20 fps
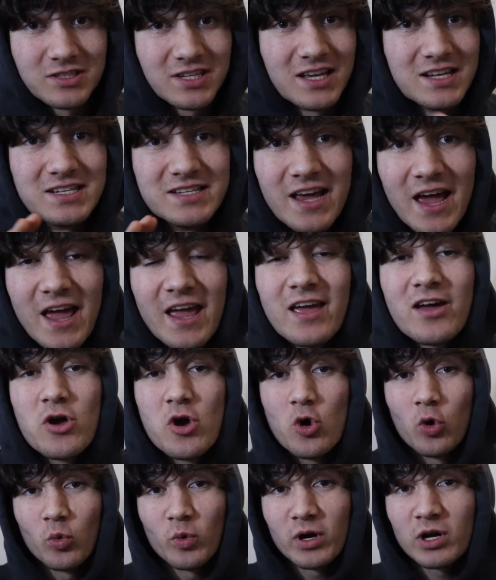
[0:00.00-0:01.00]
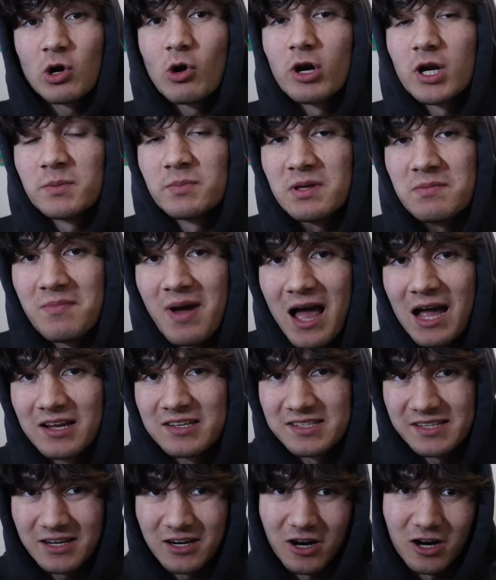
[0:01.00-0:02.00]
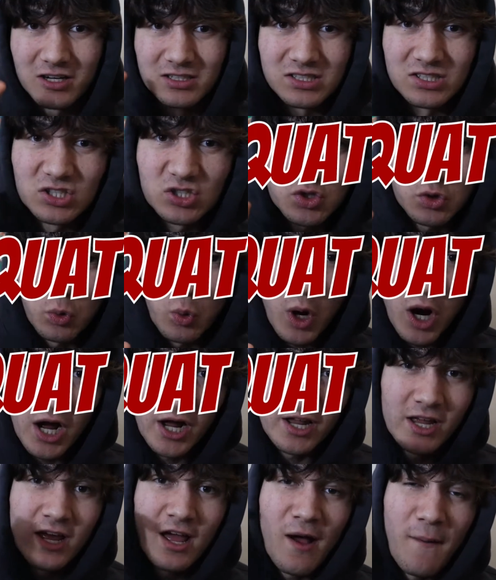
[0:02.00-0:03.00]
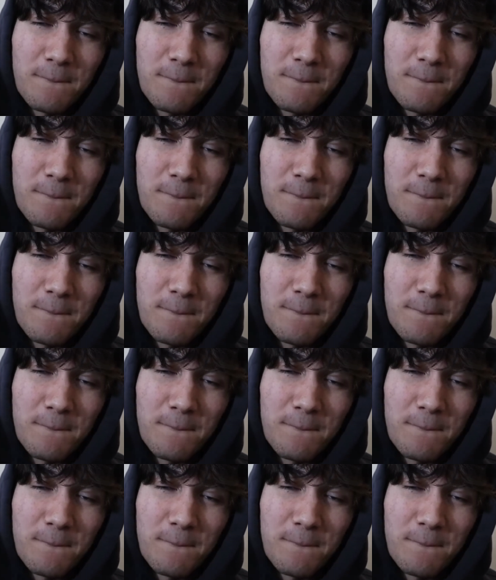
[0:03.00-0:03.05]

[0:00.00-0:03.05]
Today we're going to be maxing on squat,